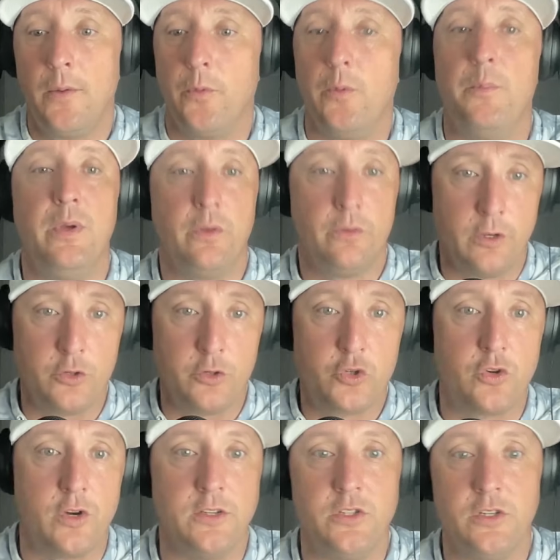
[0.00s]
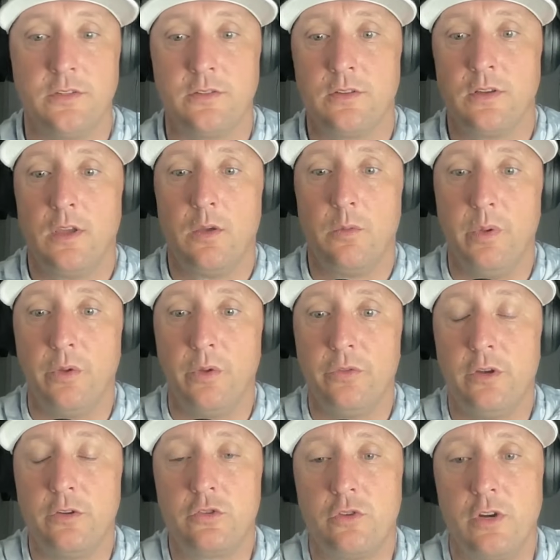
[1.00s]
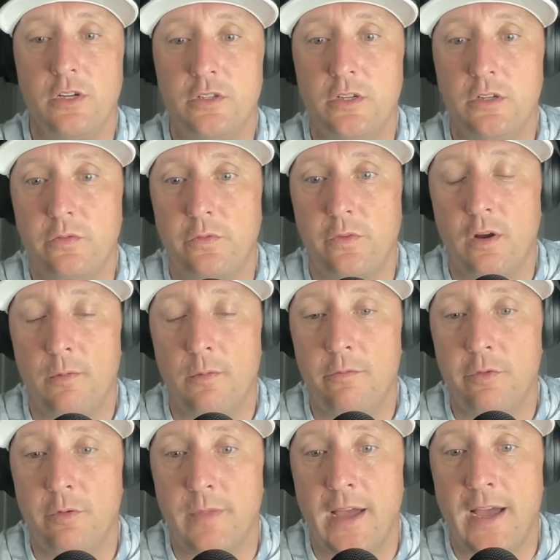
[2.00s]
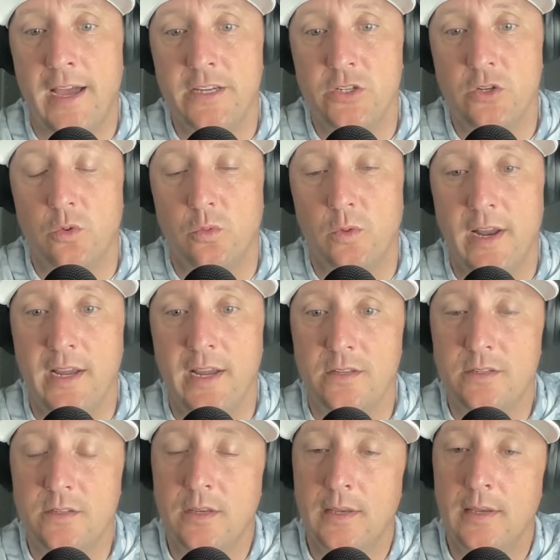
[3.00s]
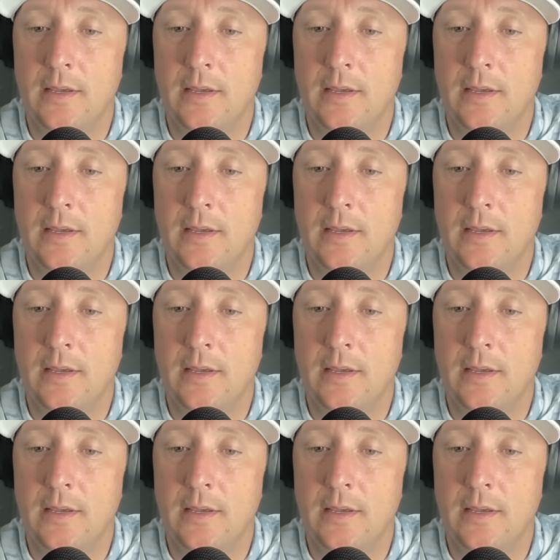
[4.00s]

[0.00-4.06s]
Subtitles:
We're building those trenches from the high school ranks.